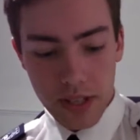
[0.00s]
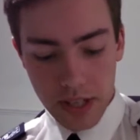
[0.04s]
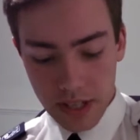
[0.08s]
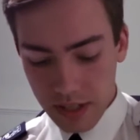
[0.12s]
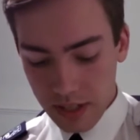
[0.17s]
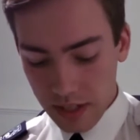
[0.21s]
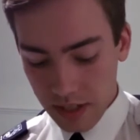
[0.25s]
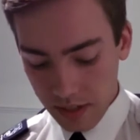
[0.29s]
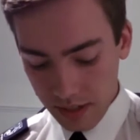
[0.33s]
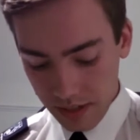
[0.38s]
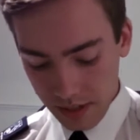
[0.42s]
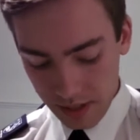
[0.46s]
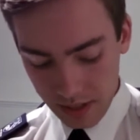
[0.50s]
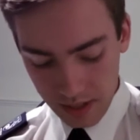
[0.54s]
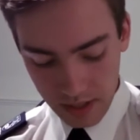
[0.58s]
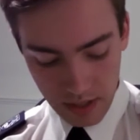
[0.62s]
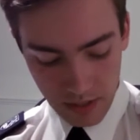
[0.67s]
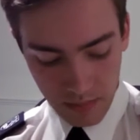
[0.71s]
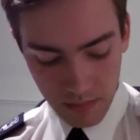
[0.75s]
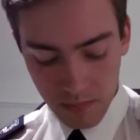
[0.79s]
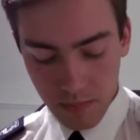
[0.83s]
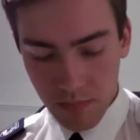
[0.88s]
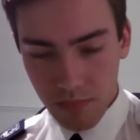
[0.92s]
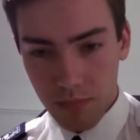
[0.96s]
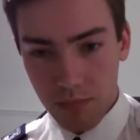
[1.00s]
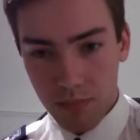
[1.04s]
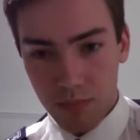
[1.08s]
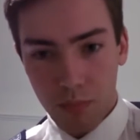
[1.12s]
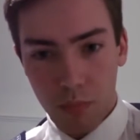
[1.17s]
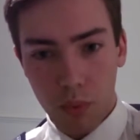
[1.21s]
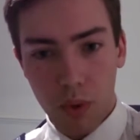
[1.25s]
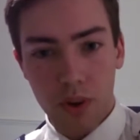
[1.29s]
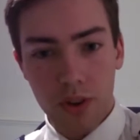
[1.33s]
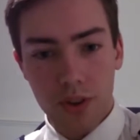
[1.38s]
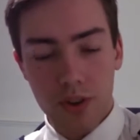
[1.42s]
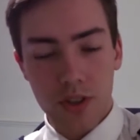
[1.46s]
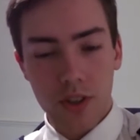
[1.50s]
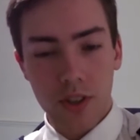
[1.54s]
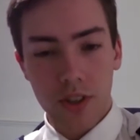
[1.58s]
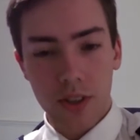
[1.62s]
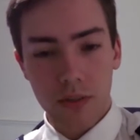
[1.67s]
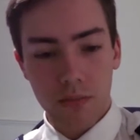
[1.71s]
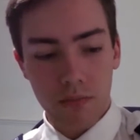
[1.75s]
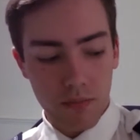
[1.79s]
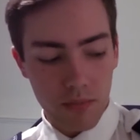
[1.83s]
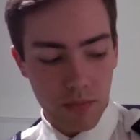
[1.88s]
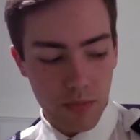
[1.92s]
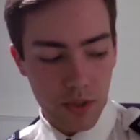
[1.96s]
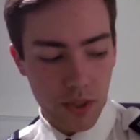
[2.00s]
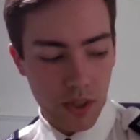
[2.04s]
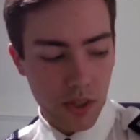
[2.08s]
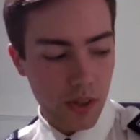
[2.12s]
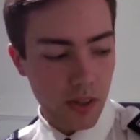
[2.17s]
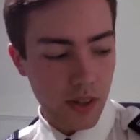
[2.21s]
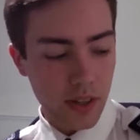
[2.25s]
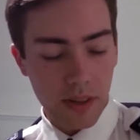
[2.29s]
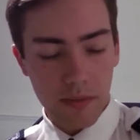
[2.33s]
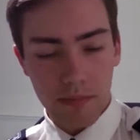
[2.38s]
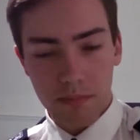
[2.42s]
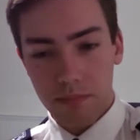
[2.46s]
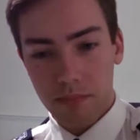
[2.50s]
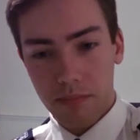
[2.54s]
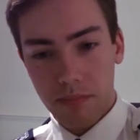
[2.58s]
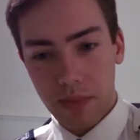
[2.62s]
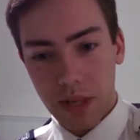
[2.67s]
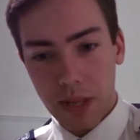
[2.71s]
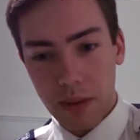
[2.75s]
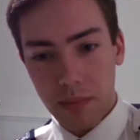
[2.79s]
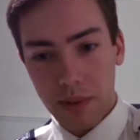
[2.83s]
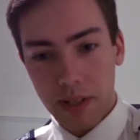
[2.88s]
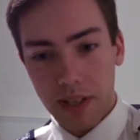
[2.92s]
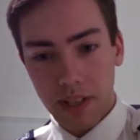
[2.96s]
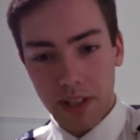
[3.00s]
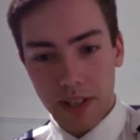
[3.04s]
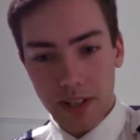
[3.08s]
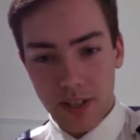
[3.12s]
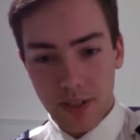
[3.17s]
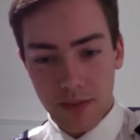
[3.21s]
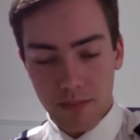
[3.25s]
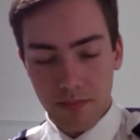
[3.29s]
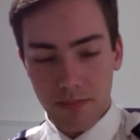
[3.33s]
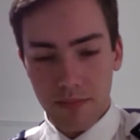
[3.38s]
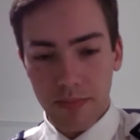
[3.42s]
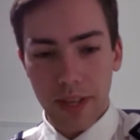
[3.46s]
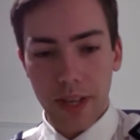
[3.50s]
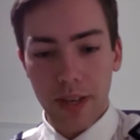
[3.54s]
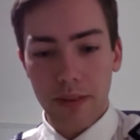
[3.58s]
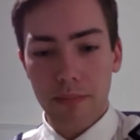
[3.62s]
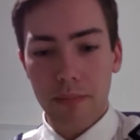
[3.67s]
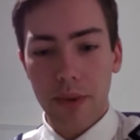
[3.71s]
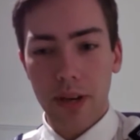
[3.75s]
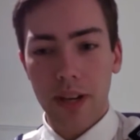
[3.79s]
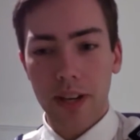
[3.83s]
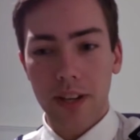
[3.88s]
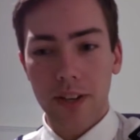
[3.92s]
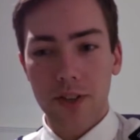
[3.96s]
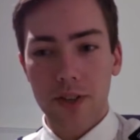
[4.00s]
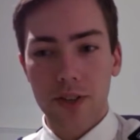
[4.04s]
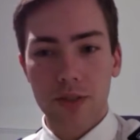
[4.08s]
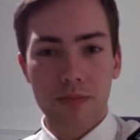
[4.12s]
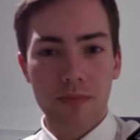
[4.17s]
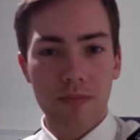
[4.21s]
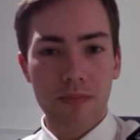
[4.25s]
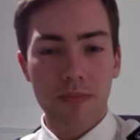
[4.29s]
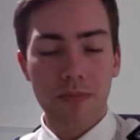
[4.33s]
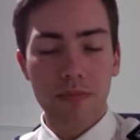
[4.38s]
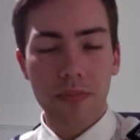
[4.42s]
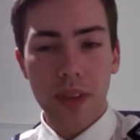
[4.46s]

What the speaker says: So as you can see, white shirt, tie, epaulets, name badge,